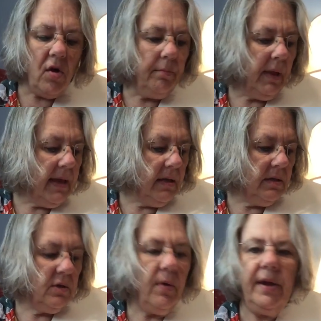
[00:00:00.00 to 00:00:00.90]
yarn
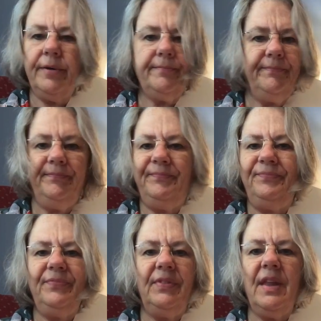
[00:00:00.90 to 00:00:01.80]
blanket square.
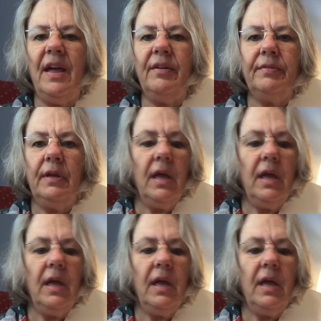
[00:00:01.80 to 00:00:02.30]
No.